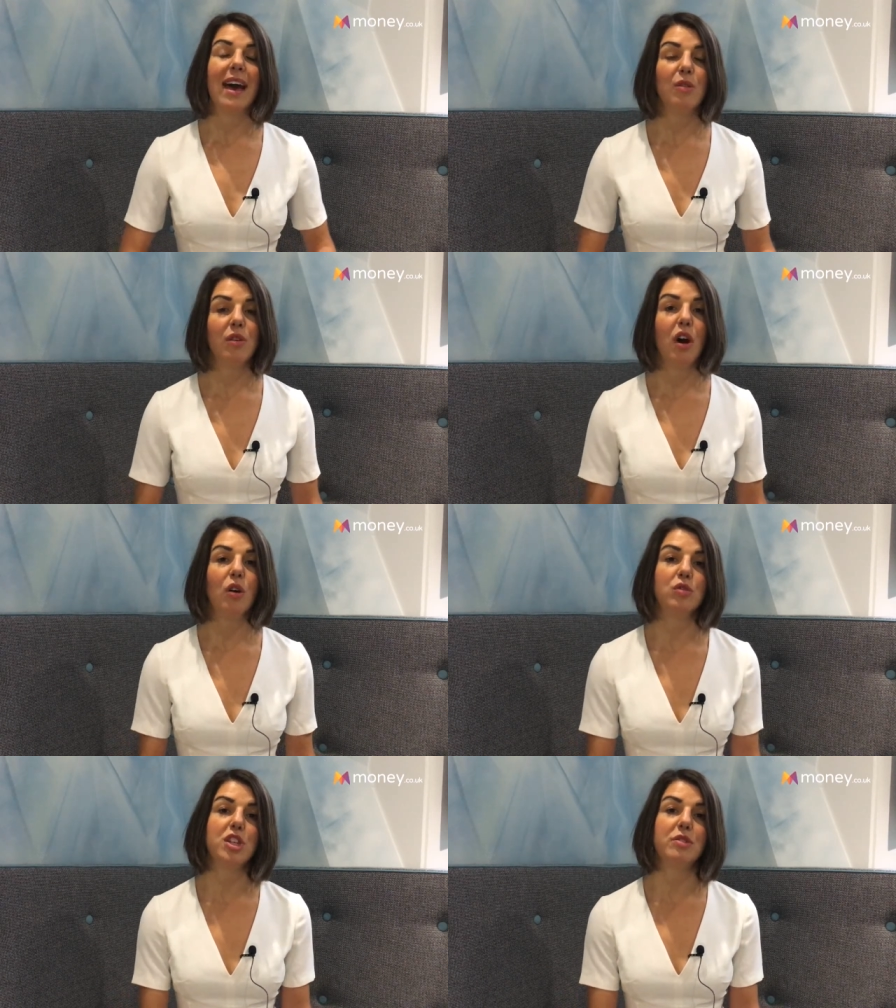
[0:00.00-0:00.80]

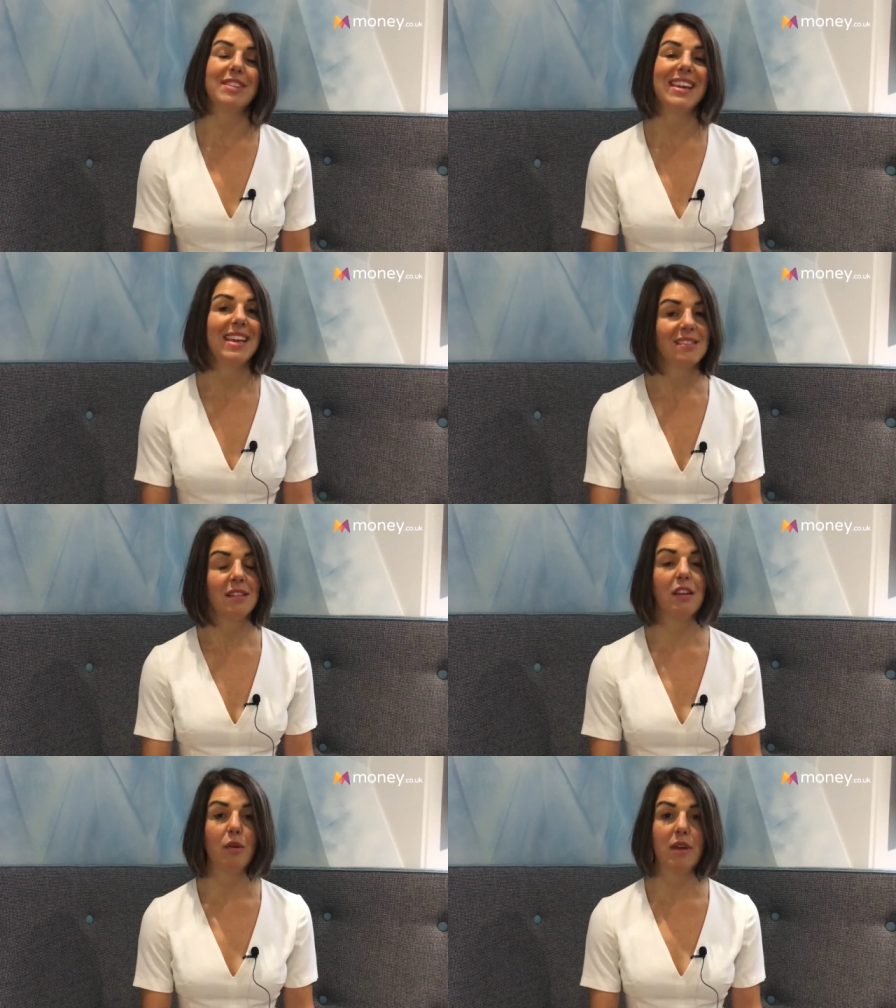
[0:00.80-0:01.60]
Alcohol duty
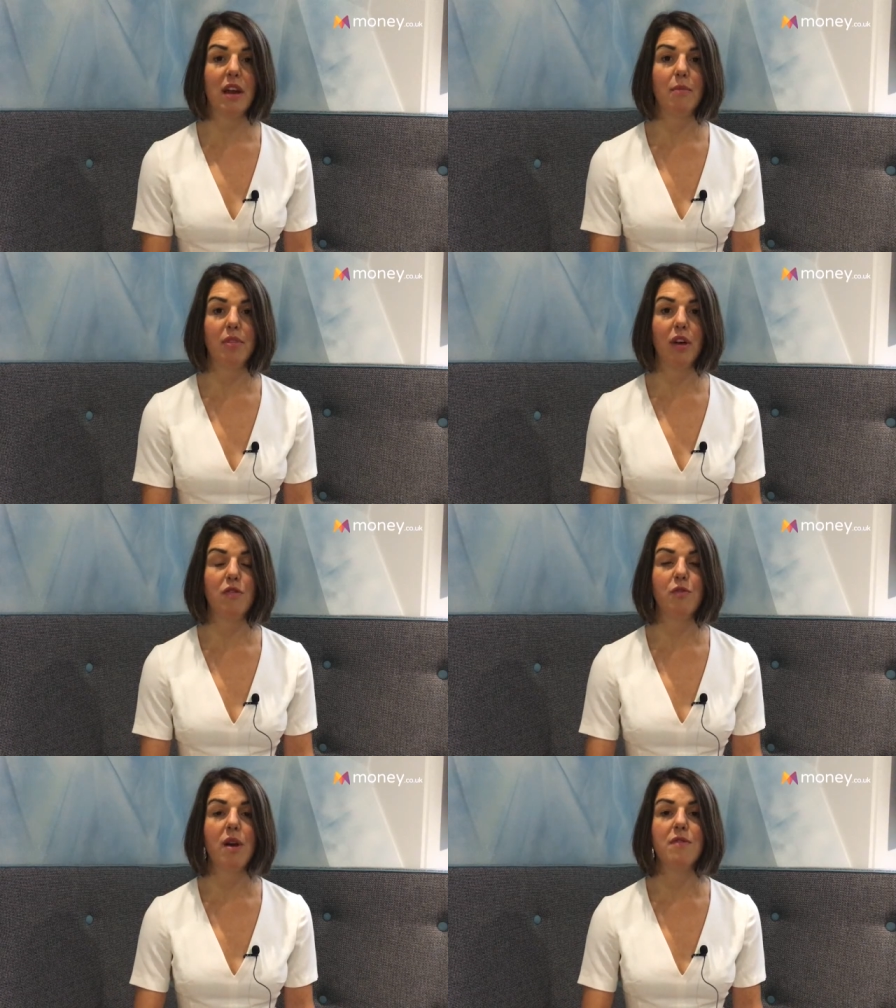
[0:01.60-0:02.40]
isn't going up though
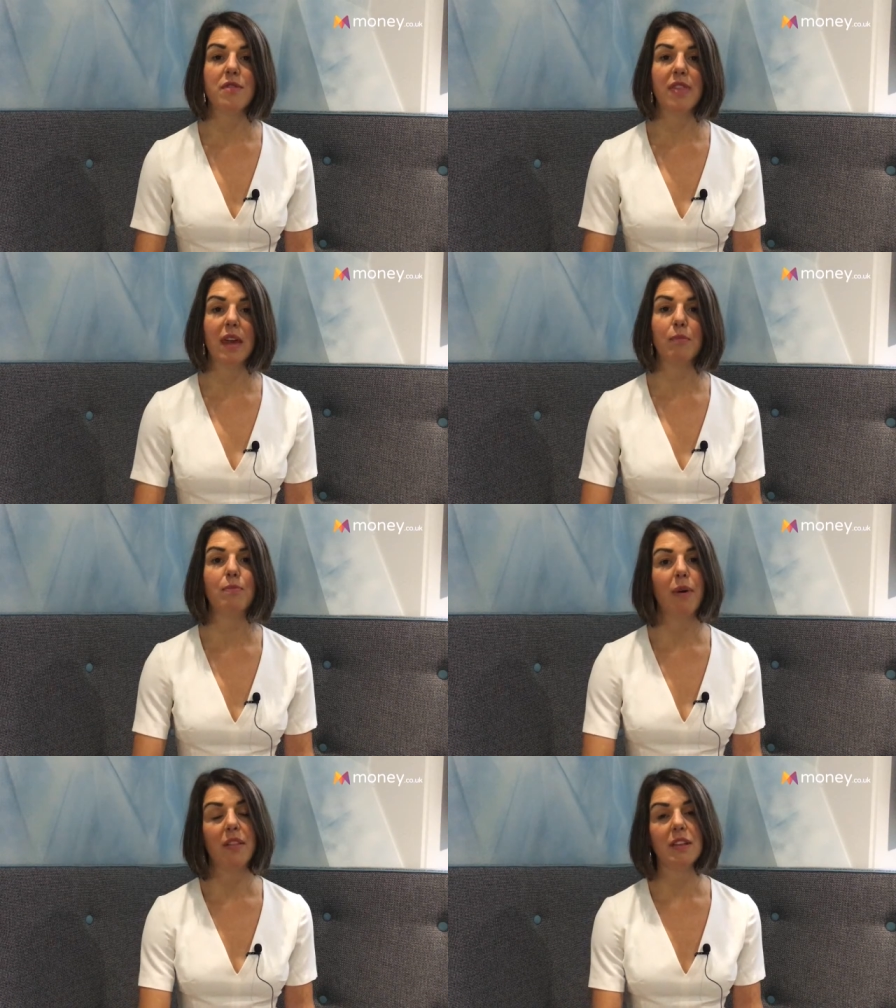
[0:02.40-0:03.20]
for everything
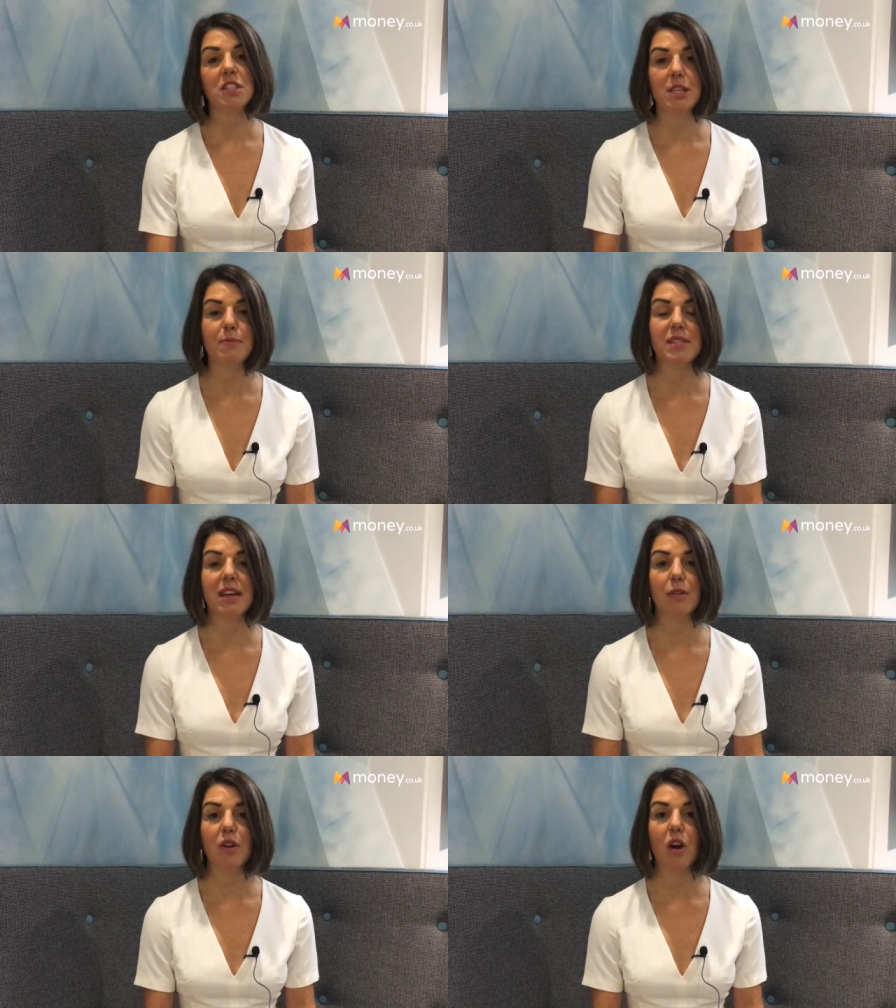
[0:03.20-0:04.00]
but the cheapest
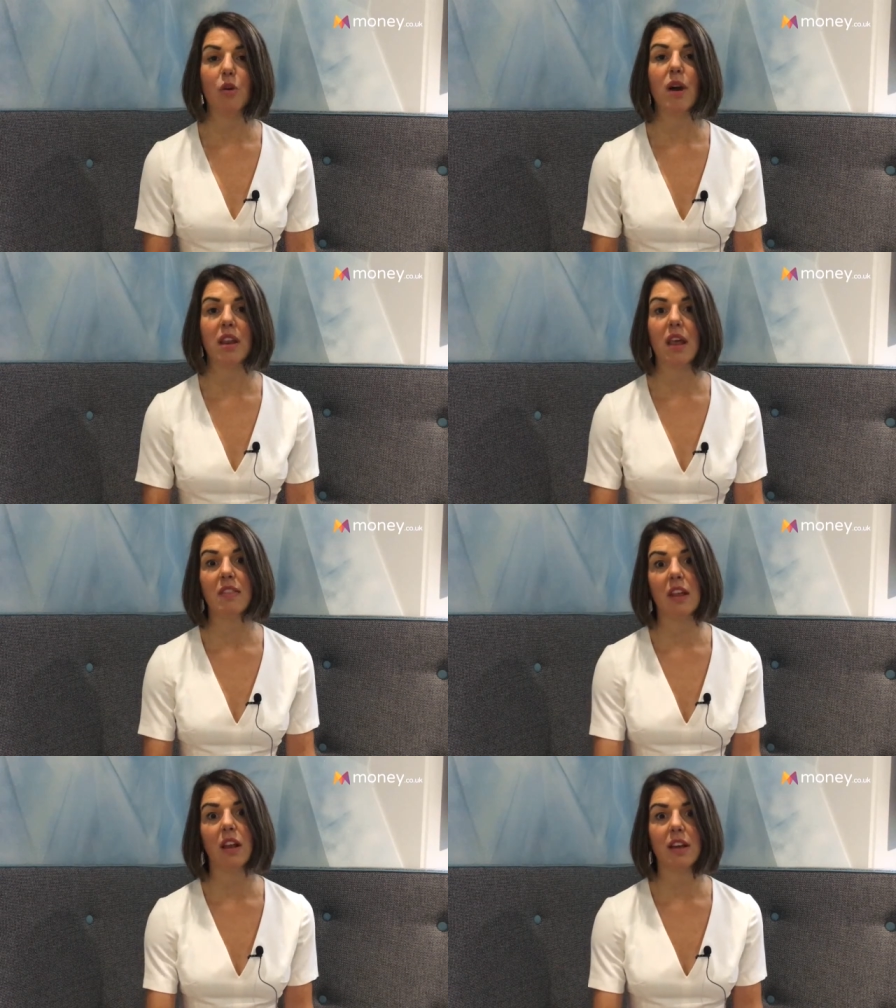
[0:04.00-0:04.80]
alcohol
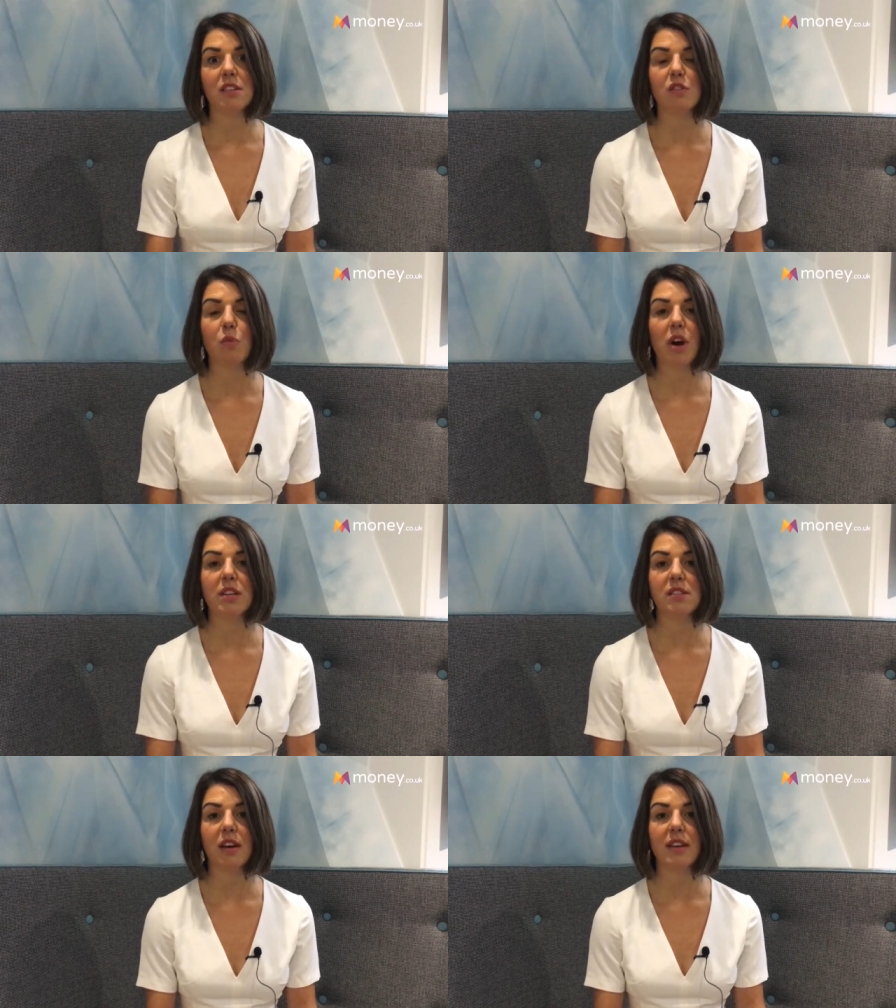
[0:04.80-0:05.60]
and the likes of
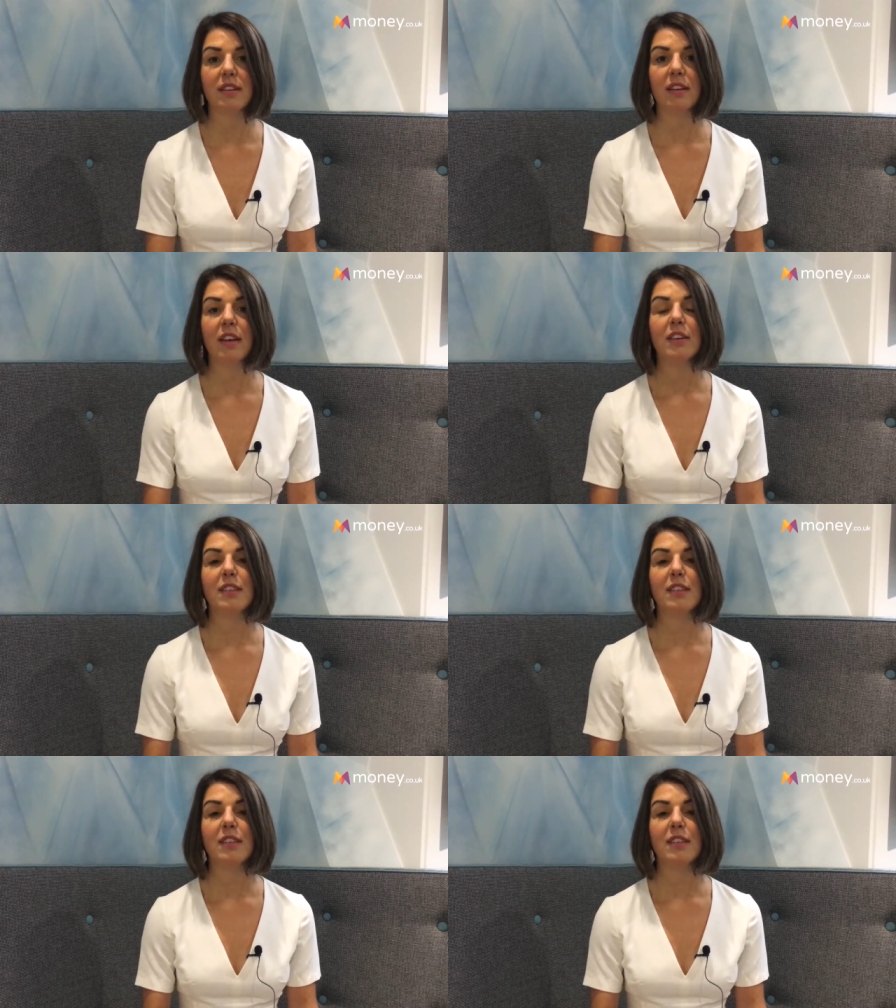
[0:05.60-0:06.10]
white cider.